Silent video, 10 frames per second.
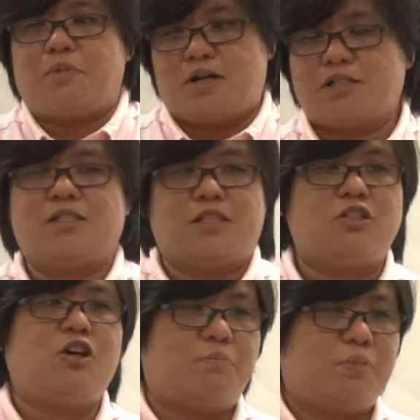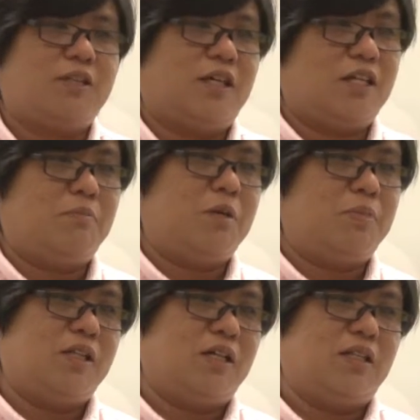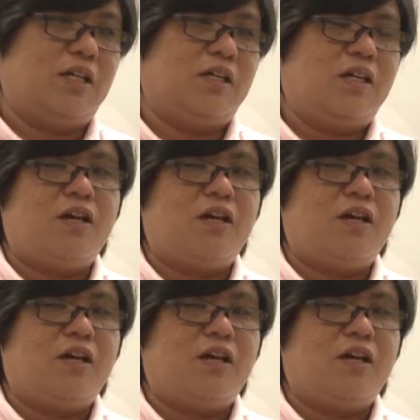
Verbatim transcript: about a certain topic that they may be learning.